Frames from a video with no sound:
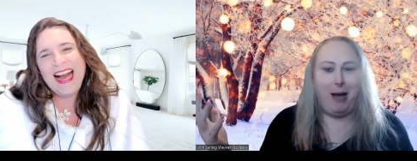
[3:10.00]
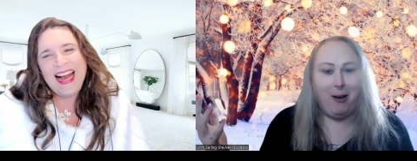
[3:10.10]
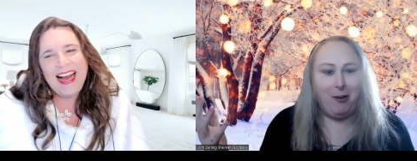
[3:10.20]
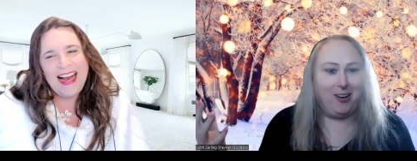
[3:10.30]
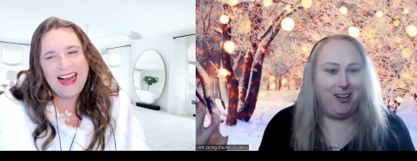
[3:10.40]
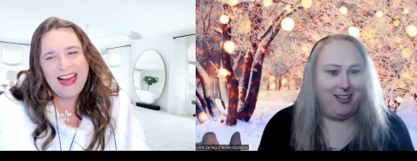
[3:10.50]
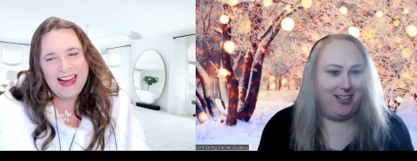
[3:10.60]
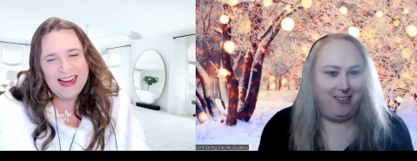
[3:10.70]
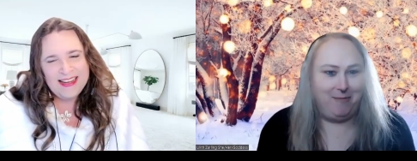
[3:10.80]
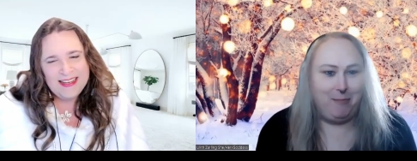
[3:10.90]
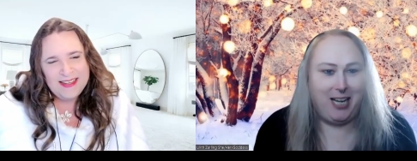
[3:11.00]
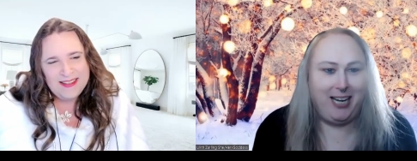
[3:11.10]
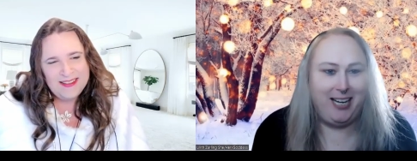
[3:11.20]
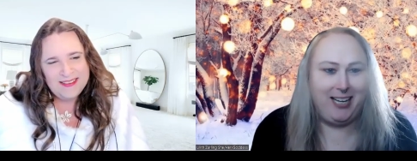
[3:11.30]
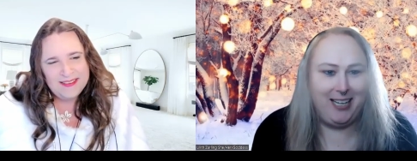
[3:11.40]
Speaker 1: power of
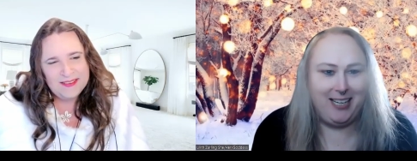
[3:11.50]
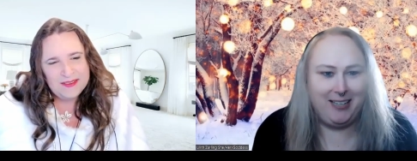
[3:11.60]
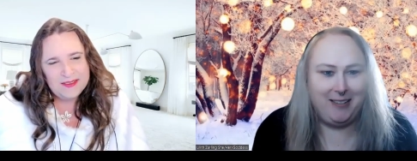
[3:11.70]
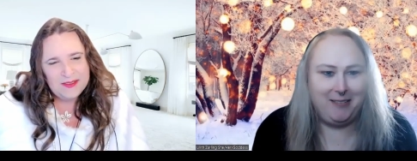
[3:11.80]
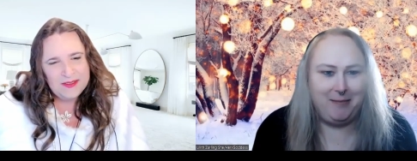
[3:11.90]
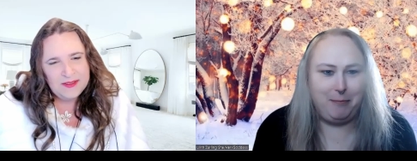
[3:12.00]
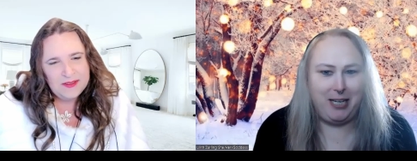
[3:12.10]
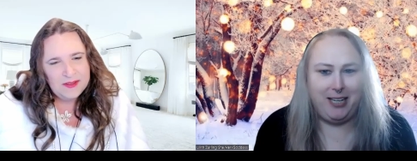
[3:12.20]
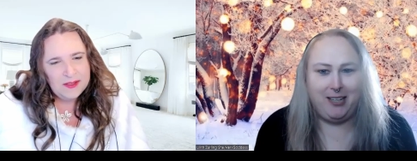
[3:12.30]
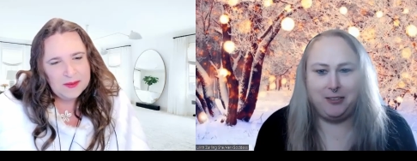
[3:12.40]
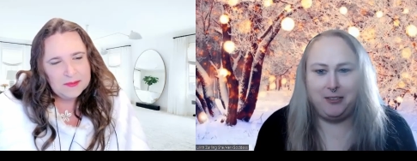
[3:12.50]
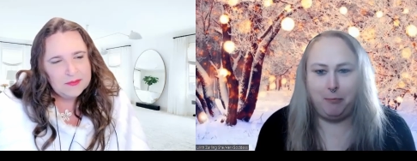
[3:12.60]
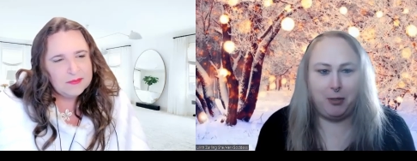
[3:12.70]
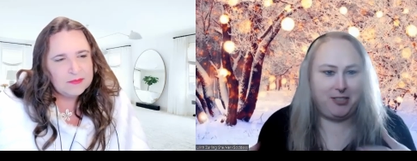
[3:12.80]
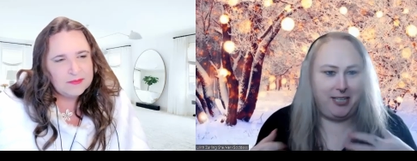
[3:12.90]
my uh, my cult of
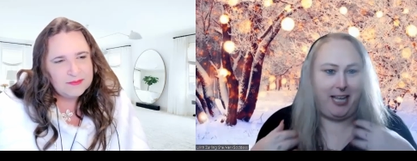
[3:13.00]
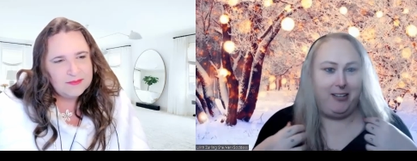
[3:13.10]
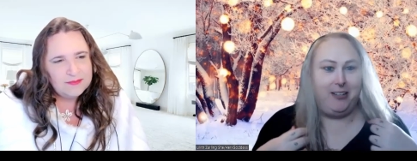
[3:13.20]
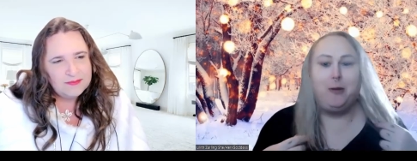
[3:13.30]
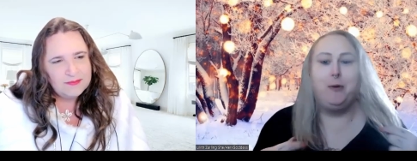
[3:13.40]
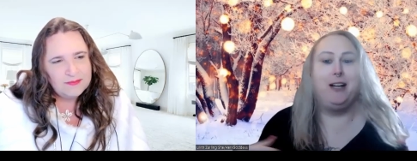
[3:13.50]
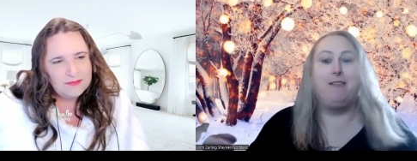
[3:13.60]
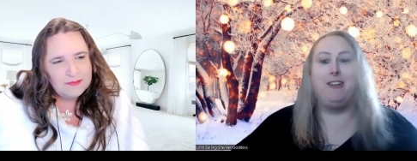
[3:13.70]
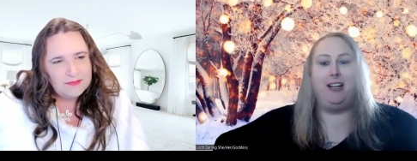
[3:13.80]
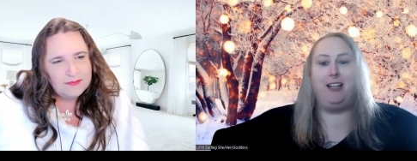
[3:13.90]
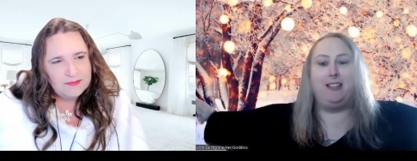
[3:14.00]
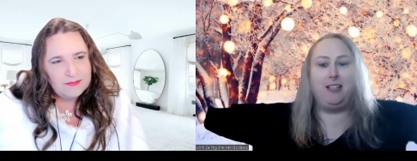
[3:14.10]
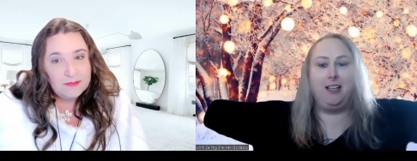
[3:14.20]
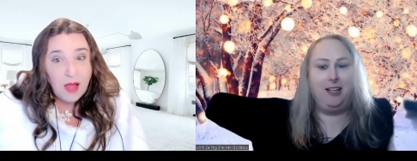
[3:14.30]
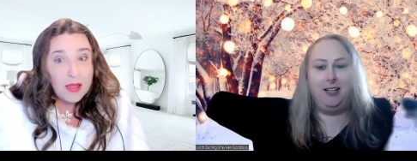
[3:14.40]
personality or whatever it is.
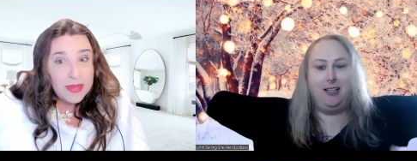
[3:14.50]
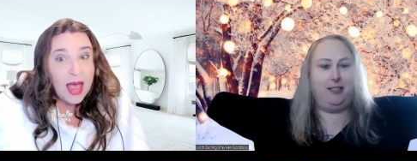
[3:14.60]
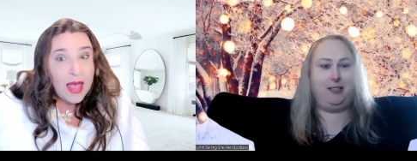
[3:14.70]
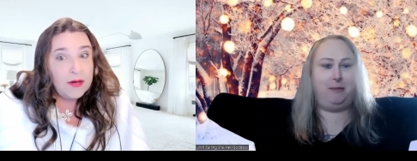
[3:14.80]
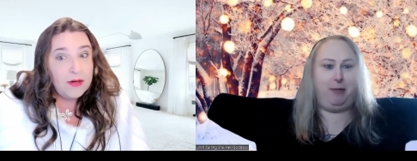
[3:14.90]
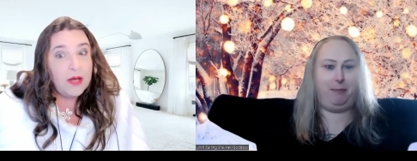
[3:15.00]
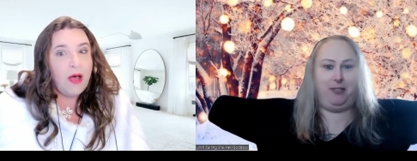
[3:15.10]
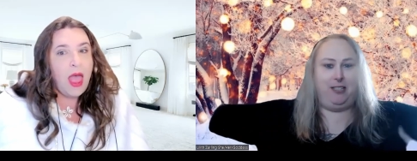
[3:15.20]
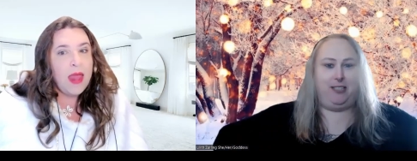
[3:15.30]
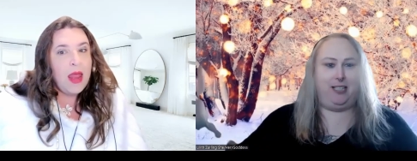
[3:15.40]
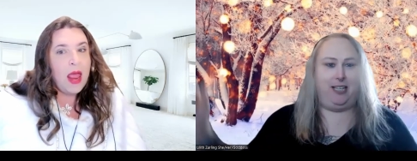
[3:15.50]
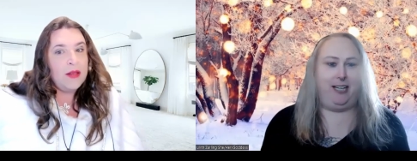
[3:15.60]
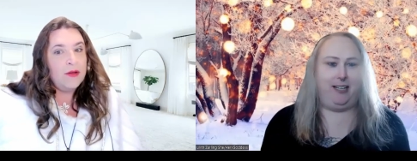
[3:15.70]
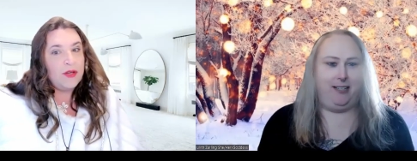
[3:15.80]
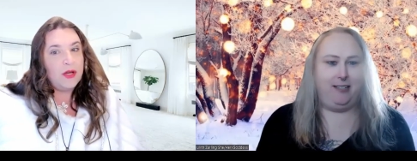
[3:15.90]
Yeah, you people do, and, like, and
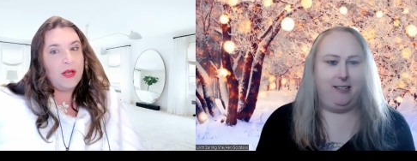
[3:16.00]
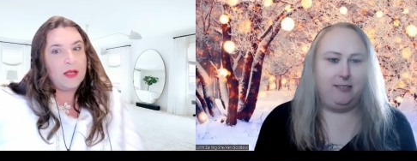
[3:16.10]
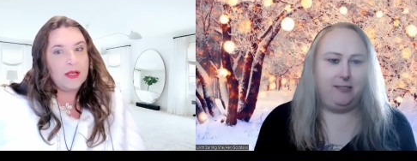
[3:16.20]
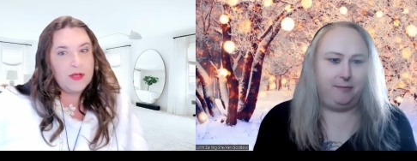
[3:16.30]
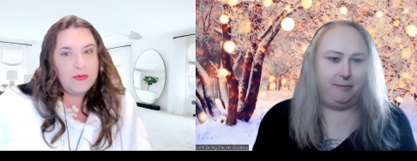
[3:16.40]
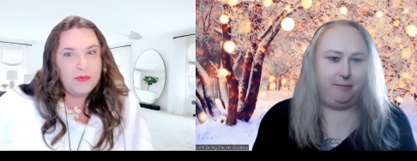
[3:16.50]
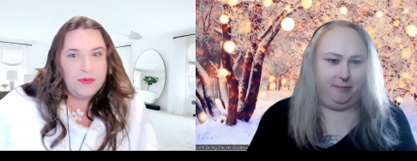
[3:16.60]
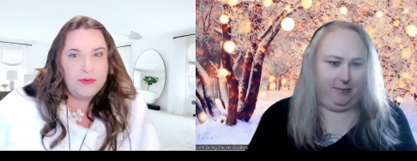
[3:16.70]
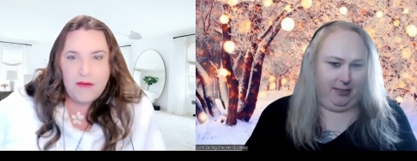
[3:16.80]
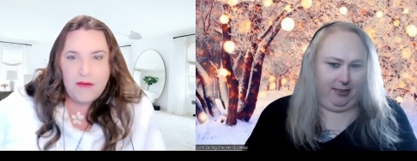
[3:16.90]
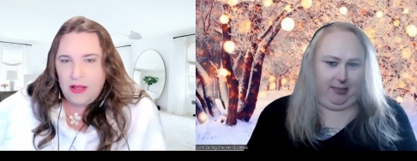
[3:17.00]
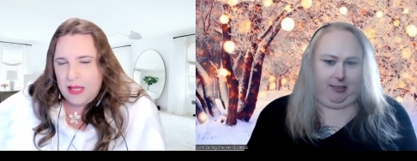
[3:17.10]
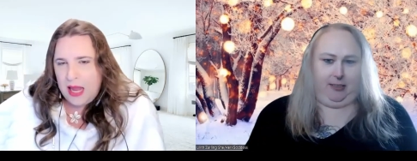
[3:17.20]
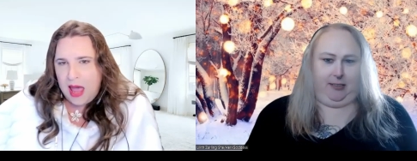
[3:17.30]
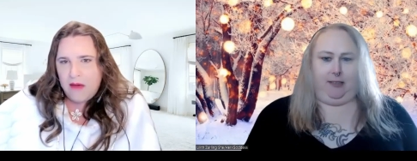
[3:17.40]
Speaker 2: you should because you you
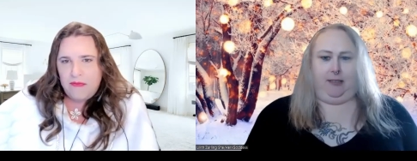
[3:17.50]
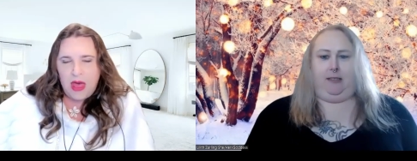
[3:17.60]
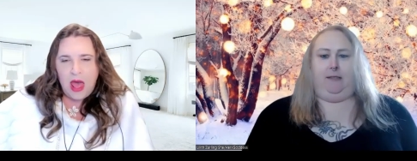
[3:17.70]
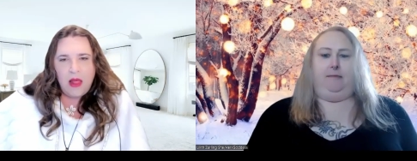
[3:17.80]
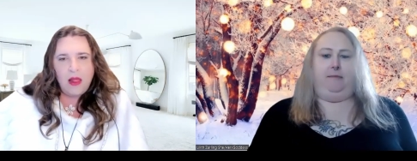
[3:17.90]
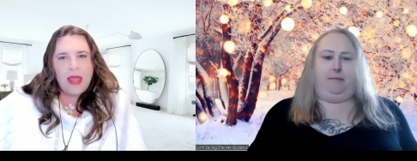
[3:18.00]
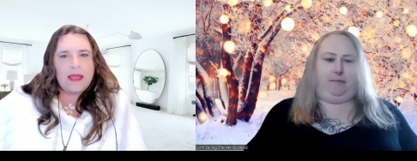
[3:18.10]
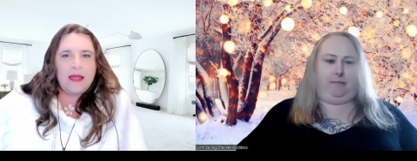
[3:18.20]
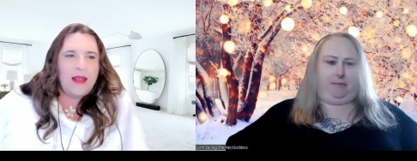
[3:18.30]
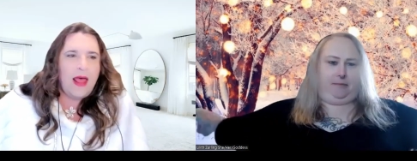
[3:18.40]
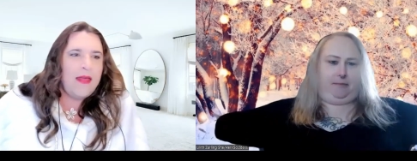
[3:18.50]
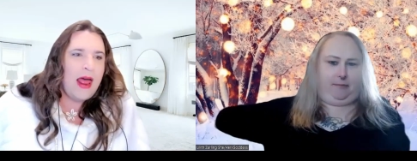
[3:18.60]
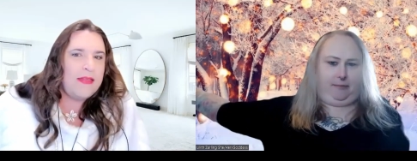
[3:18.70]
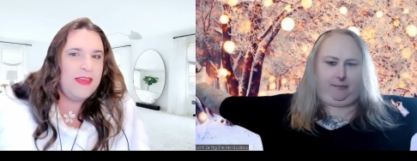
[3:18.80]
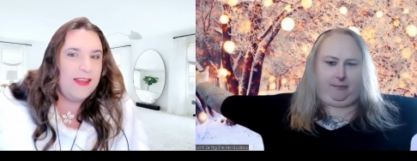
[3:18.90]
definitely have that. Like, and and
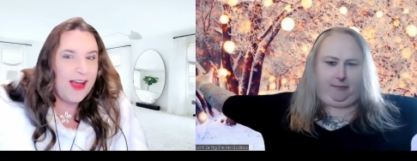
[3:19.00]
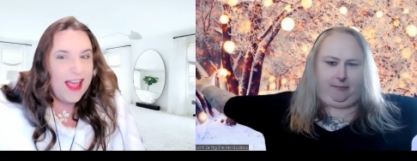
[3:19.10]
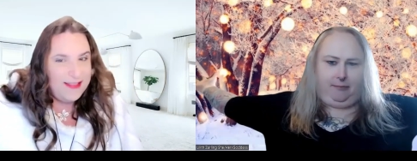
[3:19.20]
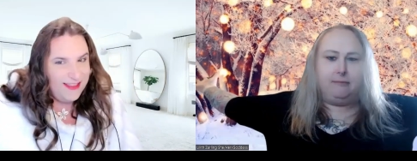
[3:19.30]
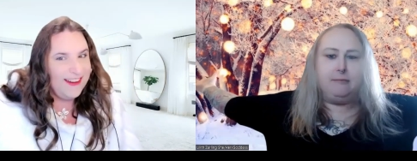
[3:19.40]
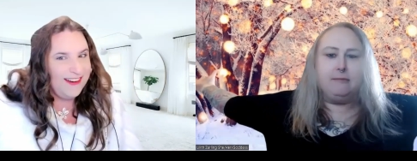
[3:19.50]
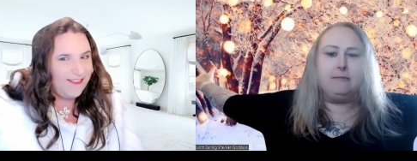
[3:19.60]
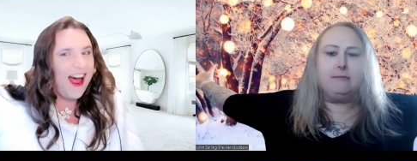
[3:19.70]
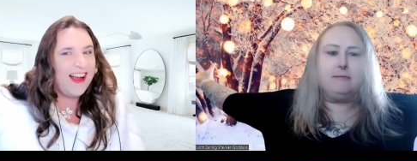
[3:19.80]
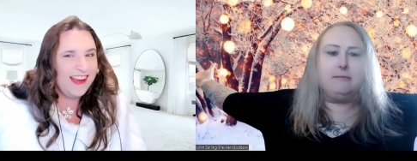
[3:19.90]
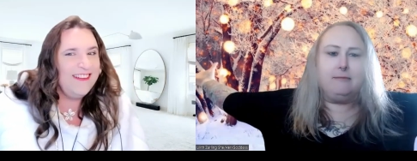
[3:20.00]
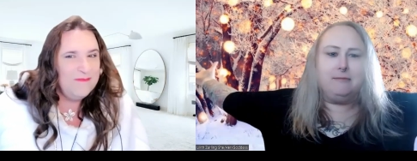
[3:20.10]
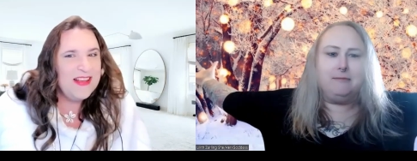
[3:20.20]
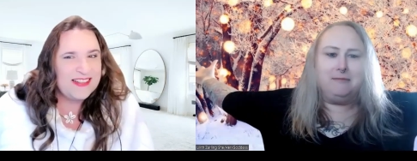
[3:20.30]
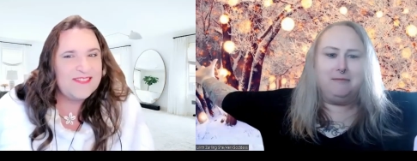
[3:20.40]
I think I think rock
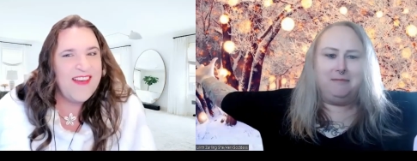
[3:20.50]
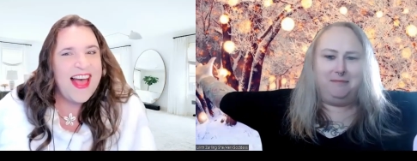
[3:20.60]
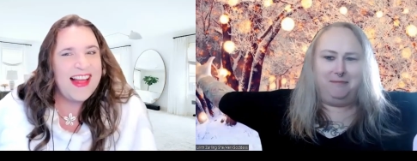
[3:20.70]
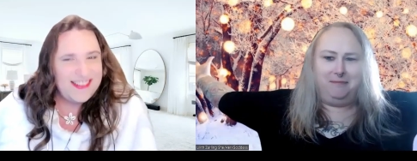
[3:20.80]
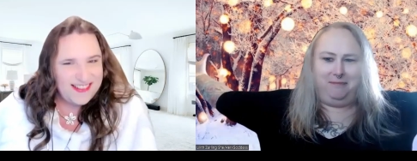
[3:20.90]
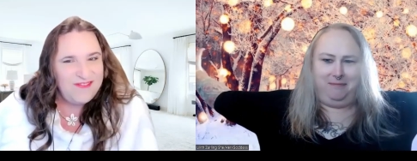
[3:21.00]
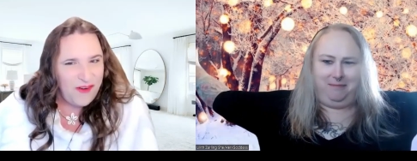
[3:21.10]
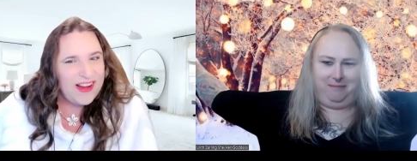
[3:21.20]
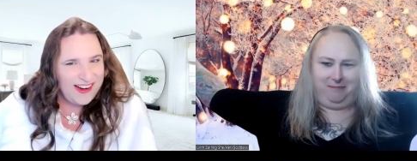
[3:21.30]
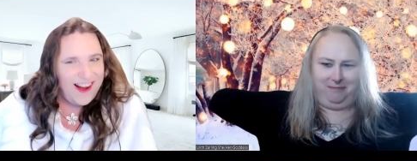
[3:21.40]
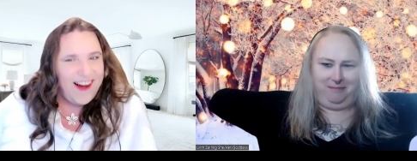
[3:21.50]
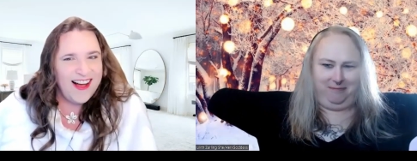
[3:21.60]
and mix match fucking